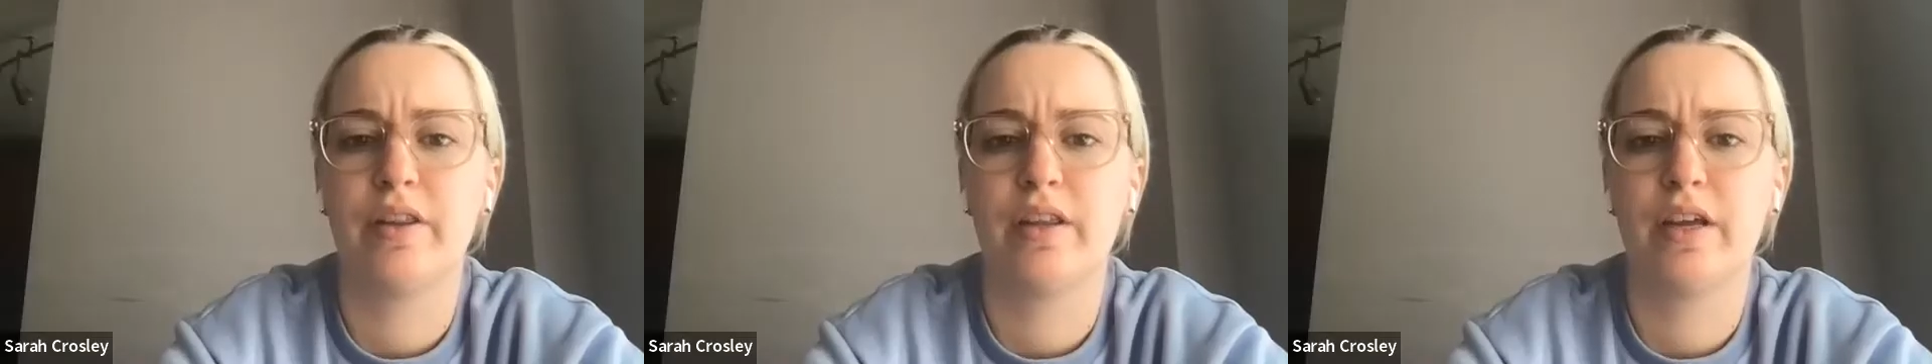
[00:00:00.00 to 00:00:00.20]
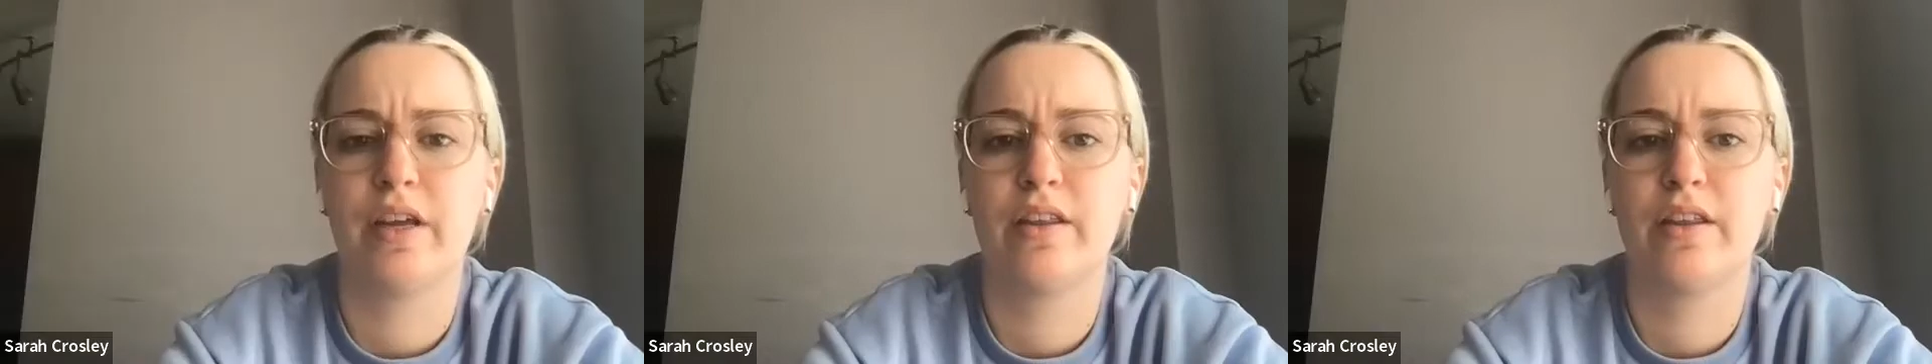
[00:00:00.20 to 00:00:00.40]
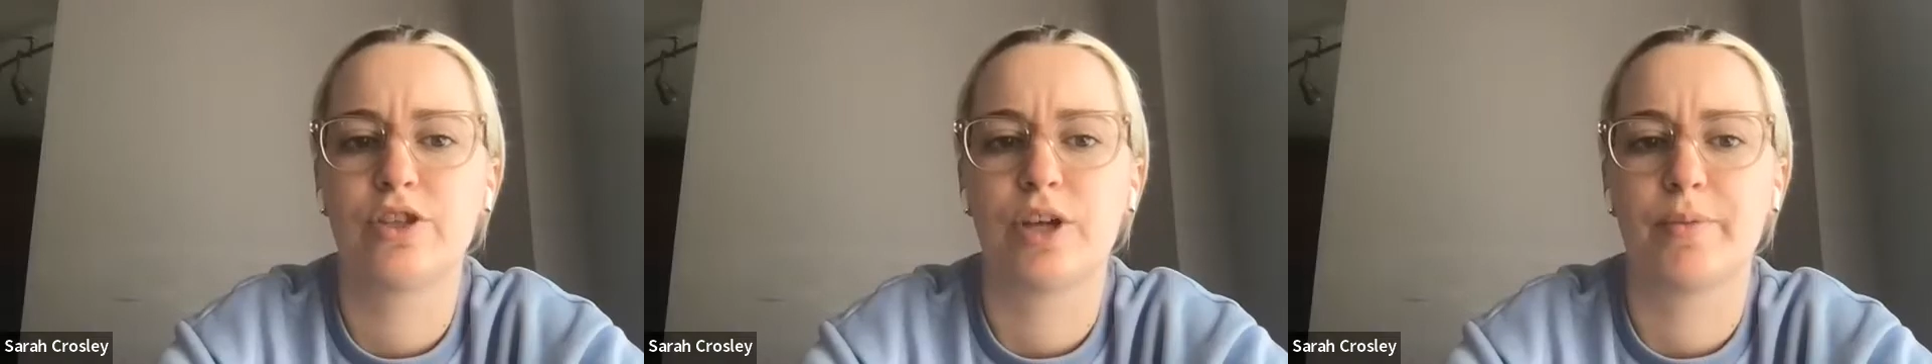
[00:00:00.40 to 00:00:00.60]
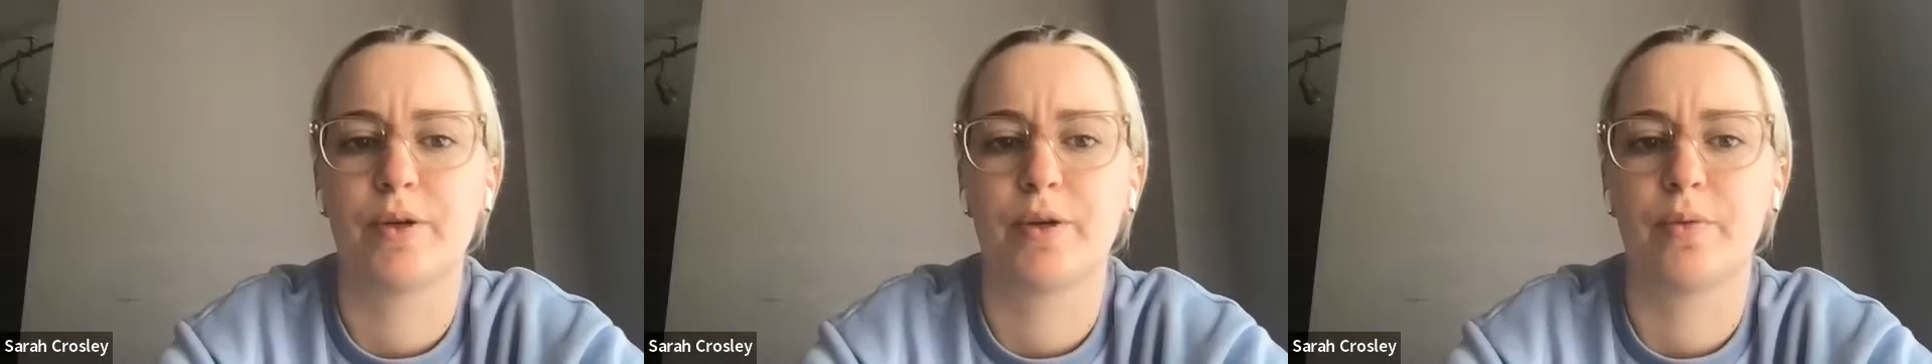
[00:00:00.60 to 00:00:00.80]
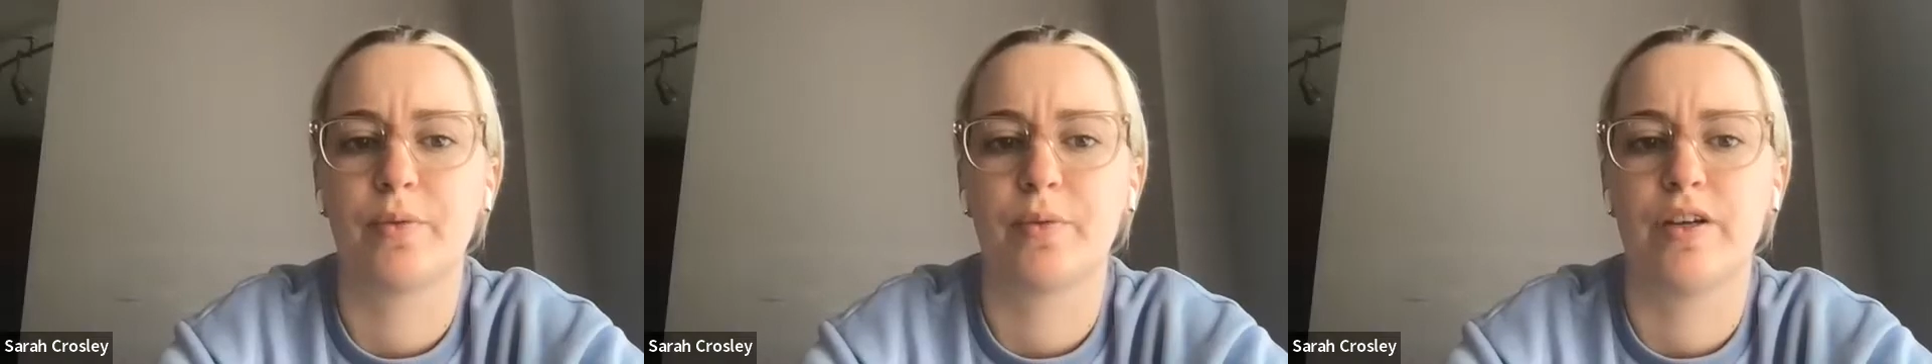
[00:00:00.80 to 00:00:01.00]
I would think that
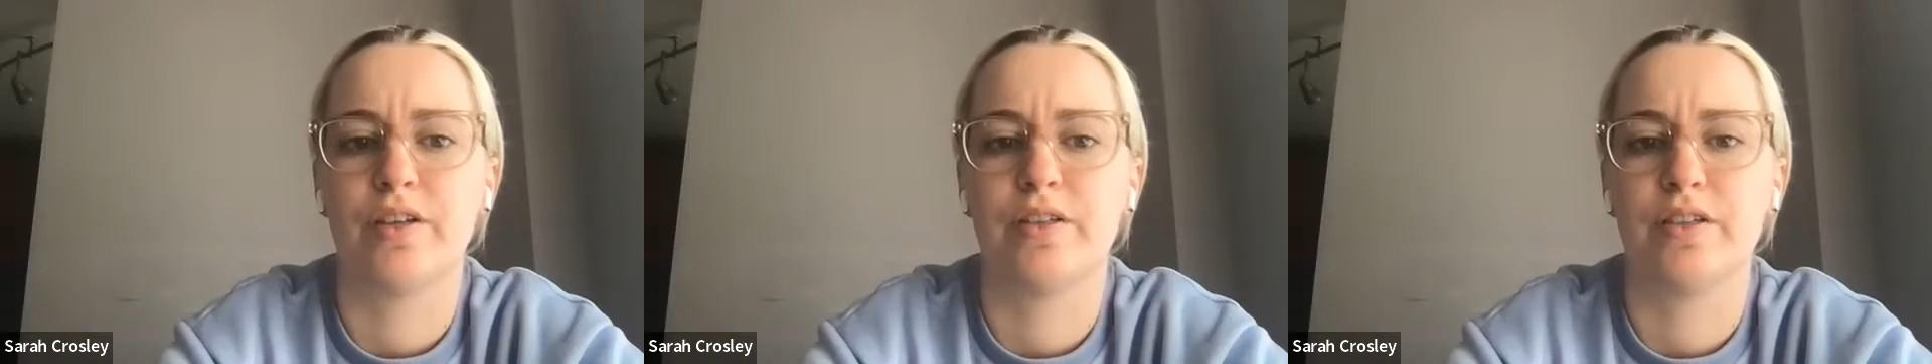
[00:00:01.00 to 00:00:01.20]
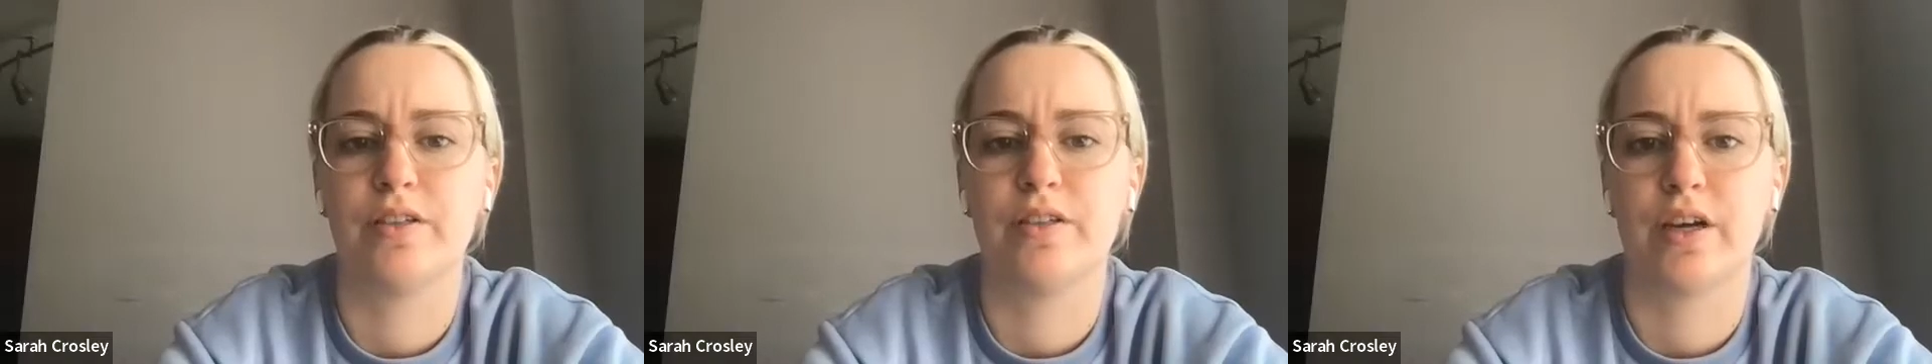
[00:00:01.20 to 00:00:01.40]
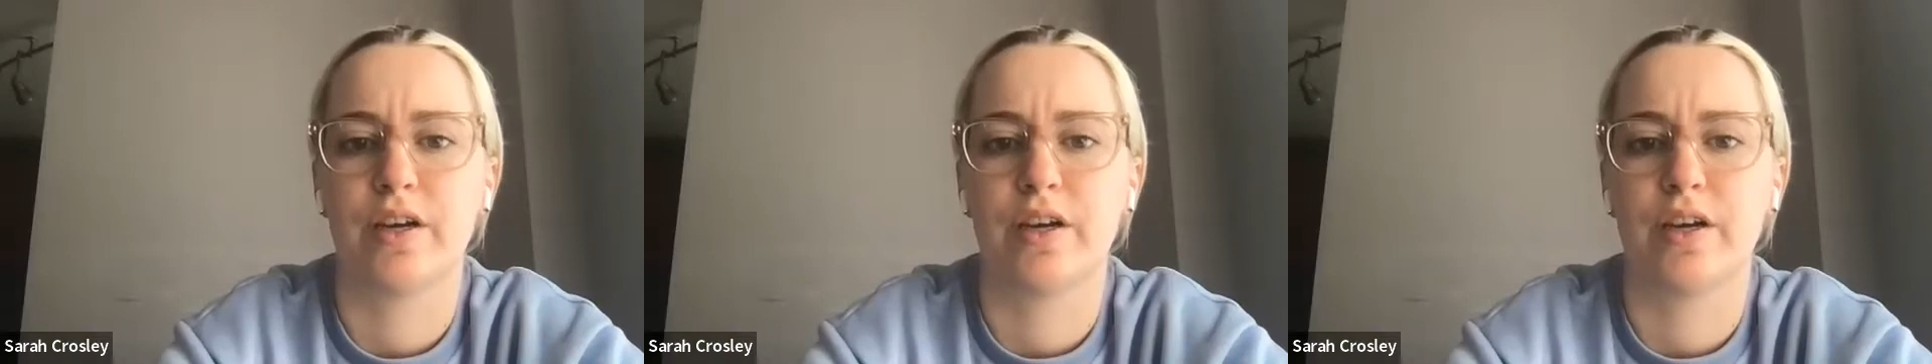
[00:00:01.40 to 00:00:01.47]
chapter 1